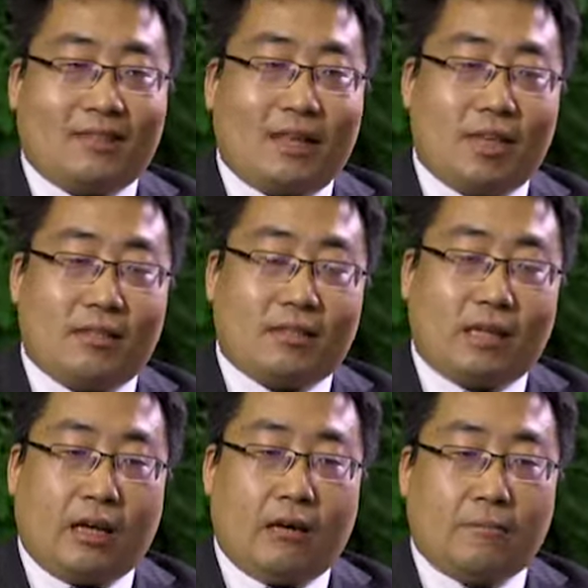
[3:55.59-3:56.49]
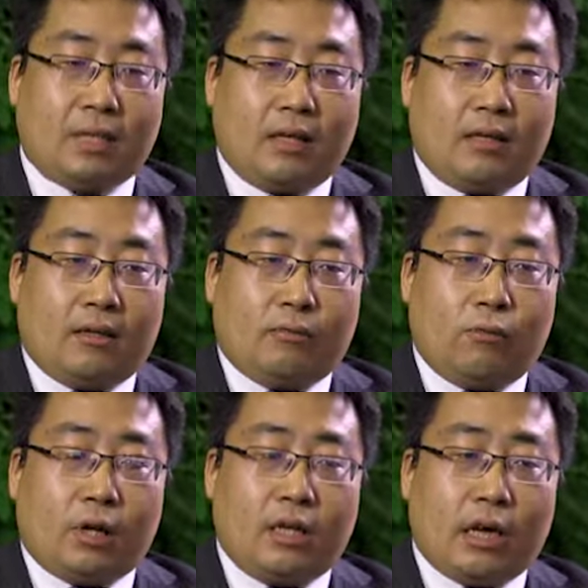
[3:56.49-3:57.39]
That means
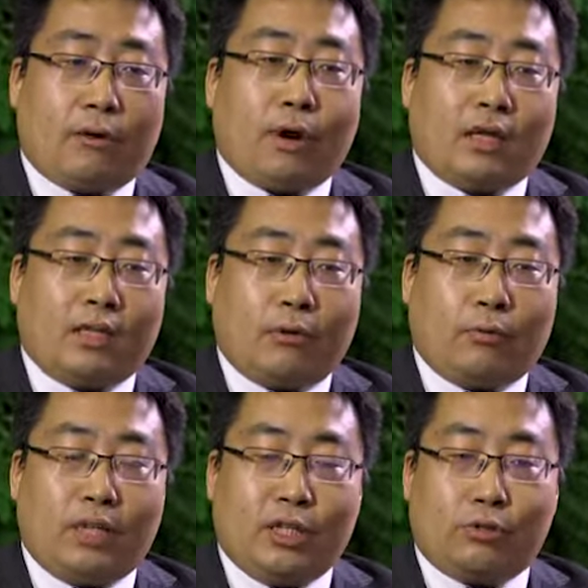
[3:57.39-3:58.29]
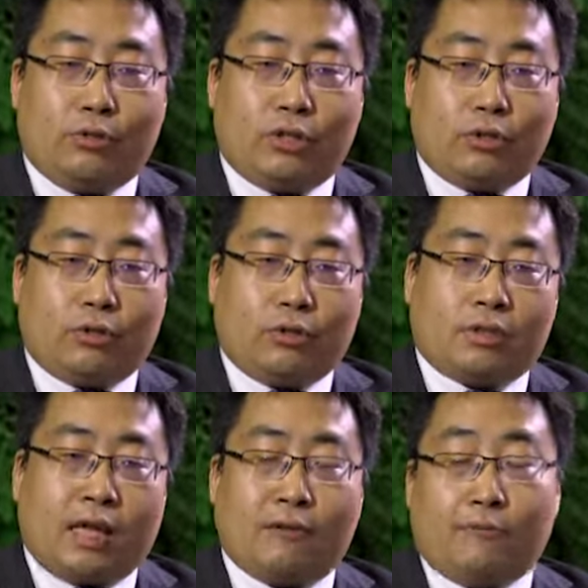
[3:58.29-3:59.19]
in our idea, we need to
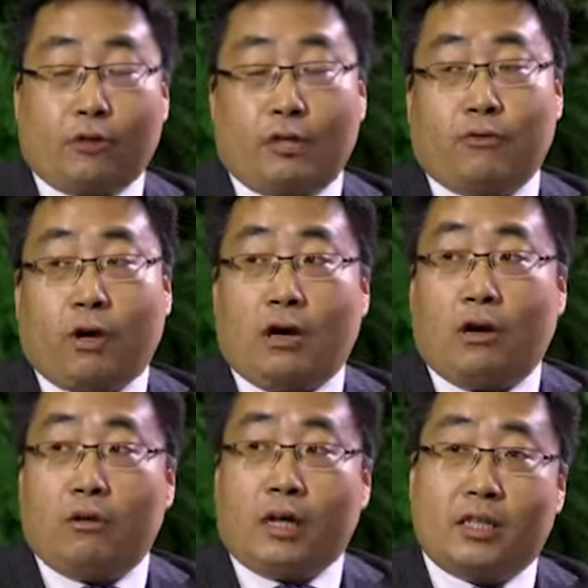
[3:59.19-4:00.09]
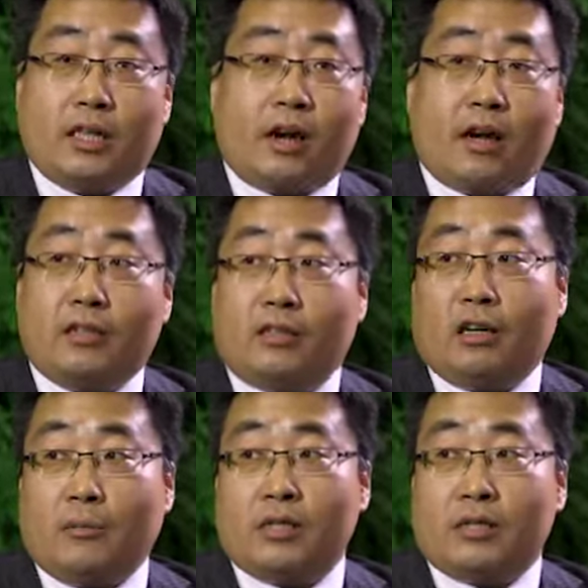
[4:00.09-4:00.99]
introduce like a 44 or 80R in
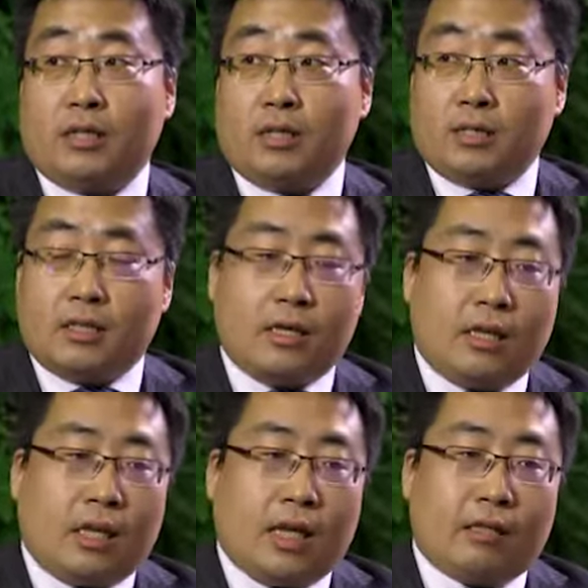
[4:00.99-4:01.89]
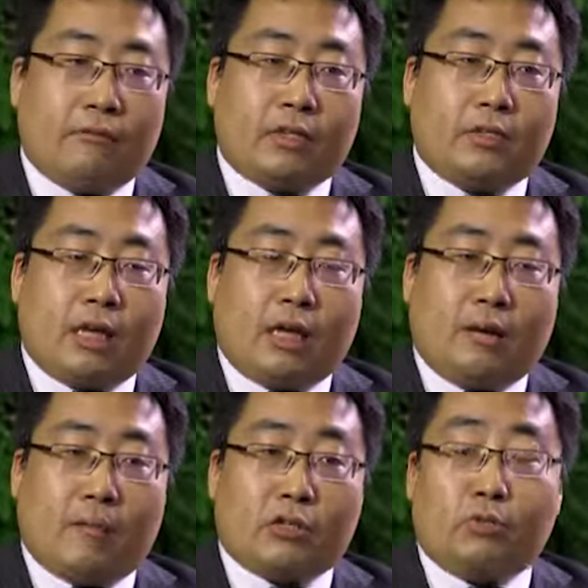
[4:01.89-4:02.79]
urban cities, and with
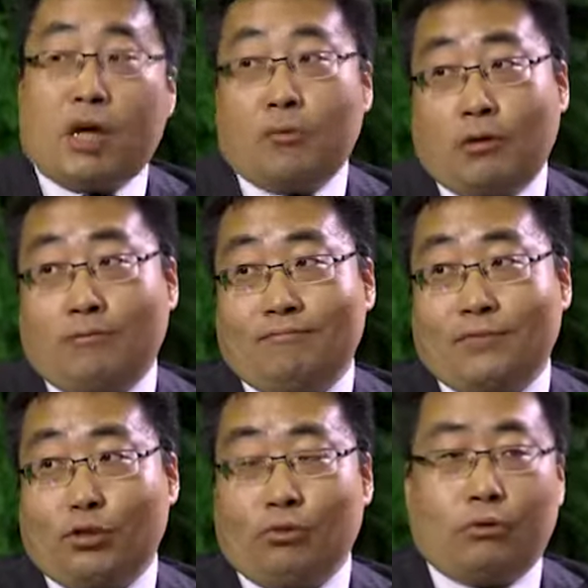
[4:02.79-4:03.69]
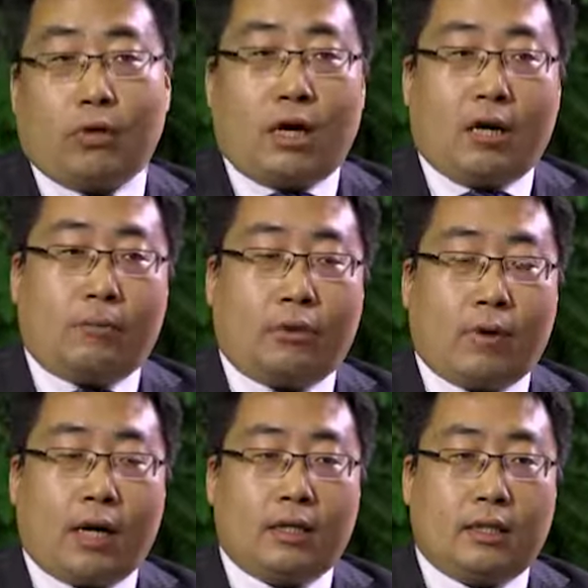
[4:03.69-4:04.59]
massive MIMO to
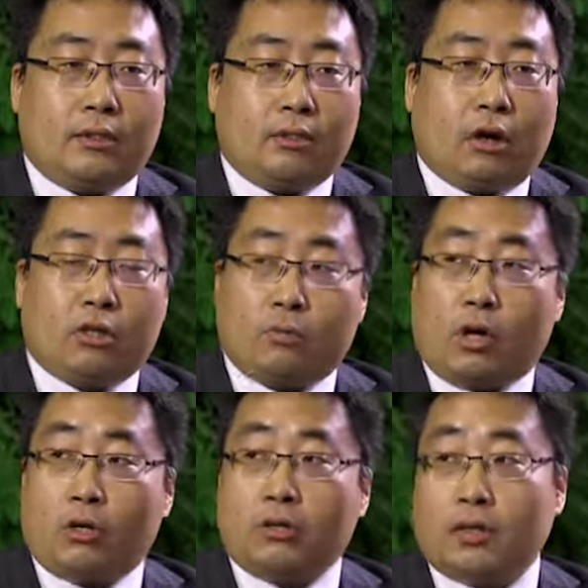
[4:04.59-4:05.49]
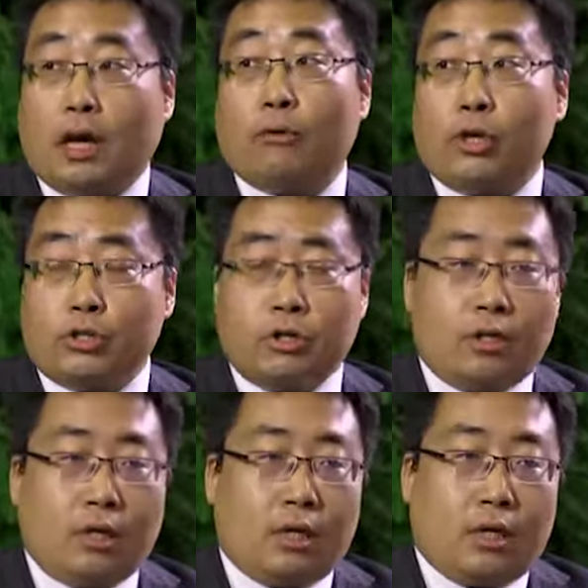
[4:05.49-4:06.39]
provide hotspot coverage,
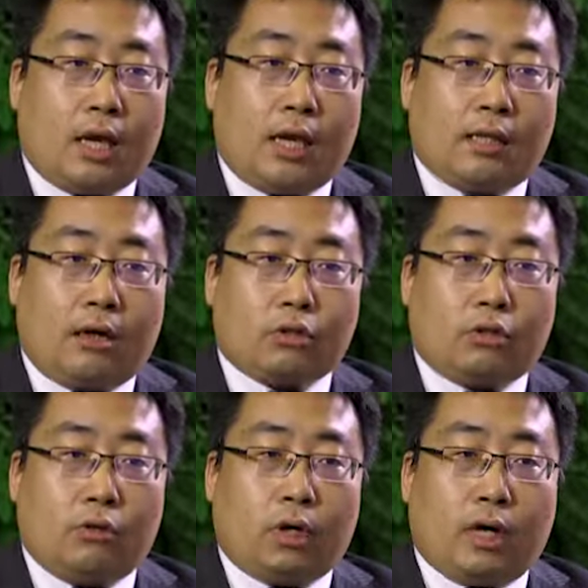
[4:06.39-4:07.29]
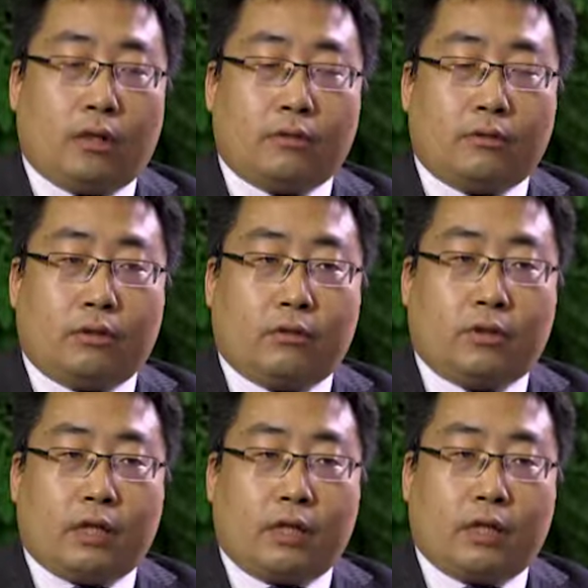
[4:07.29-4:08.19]
and also
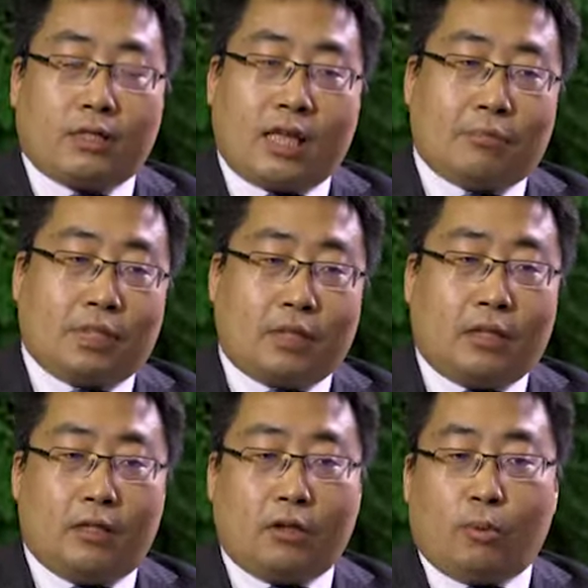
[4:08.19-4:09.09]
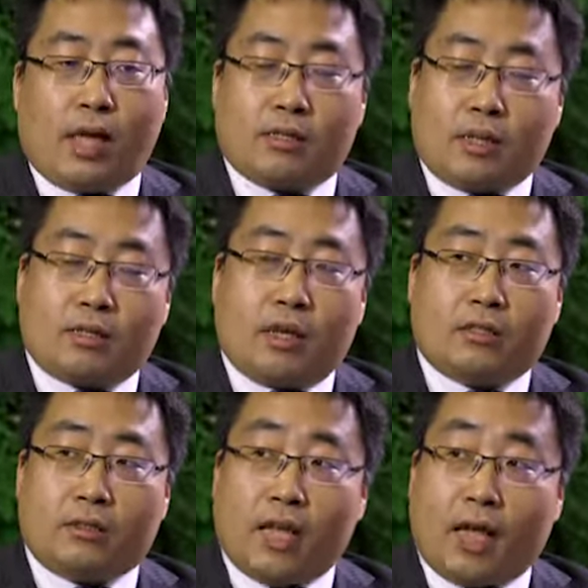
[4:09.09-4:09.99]
accept the low bands such as
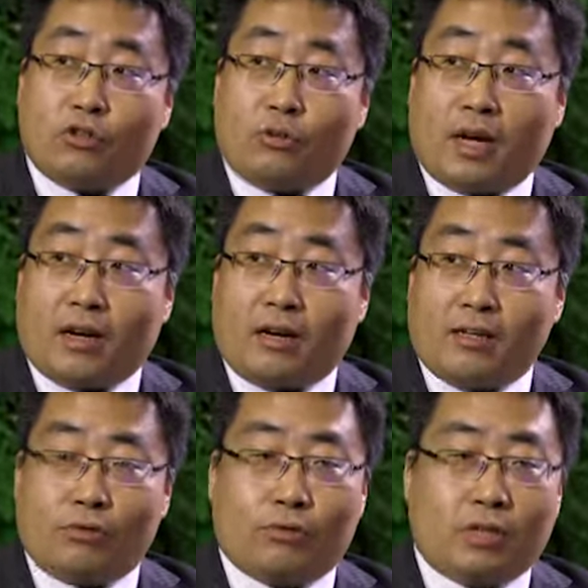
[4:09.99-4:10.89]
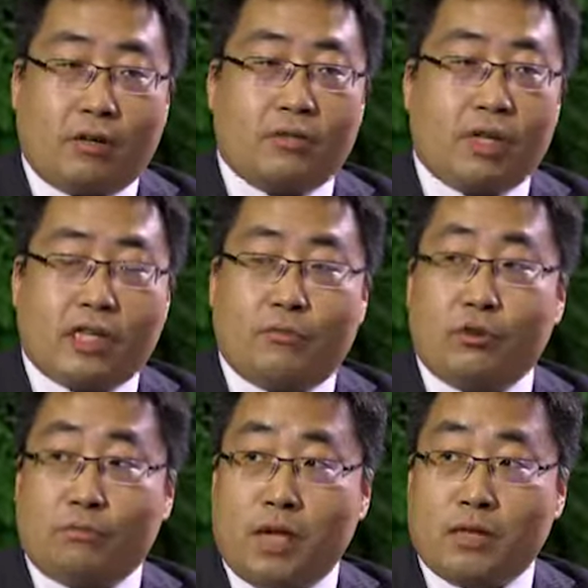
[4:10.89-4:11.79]
900 MHz to serve GSM
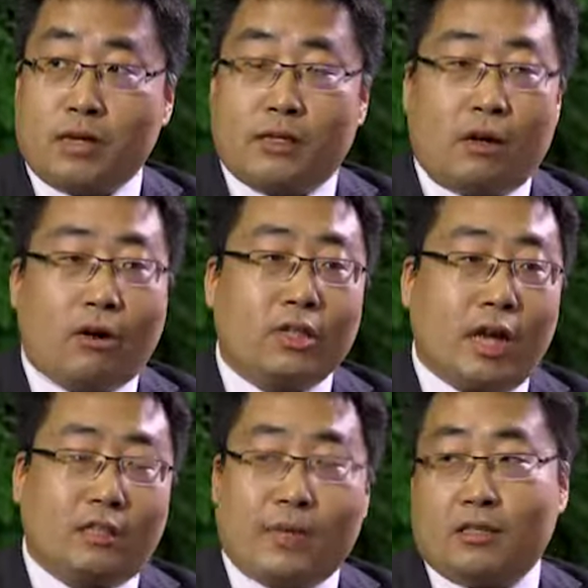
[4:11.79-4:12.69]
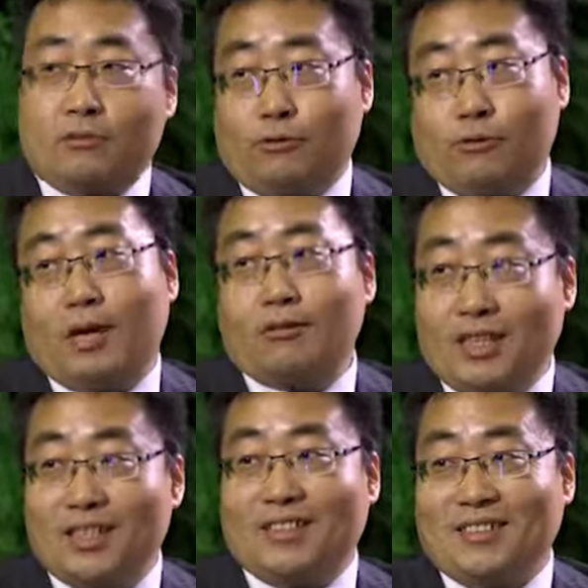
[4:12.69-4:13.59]
UMTS and all the other bands to
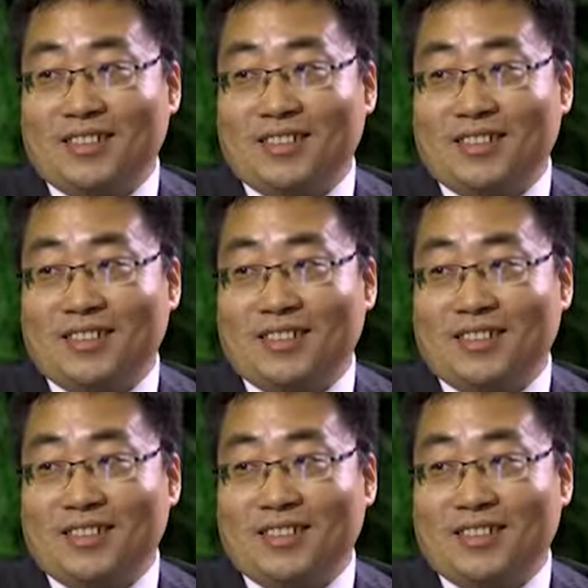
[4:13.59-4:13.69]
LTE.